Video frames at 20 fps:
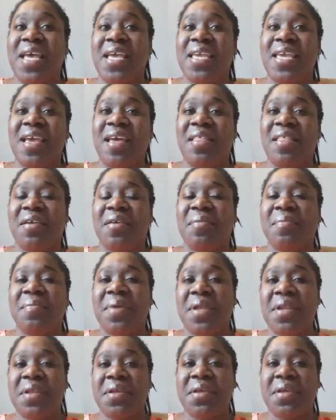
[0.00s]
yeah, there are
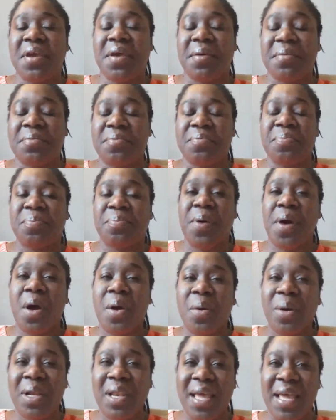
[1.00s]
many
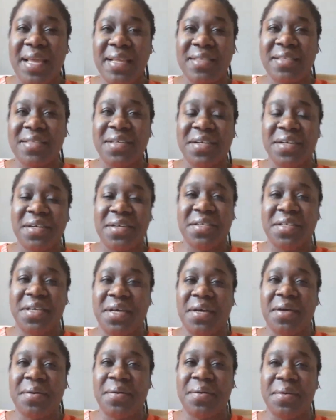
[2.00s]
power lines that are
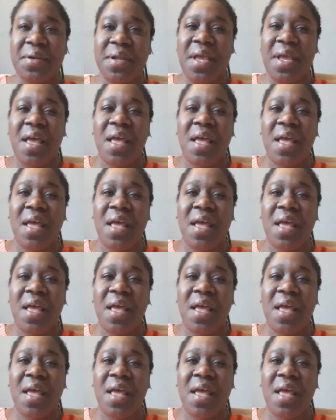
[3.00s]
down.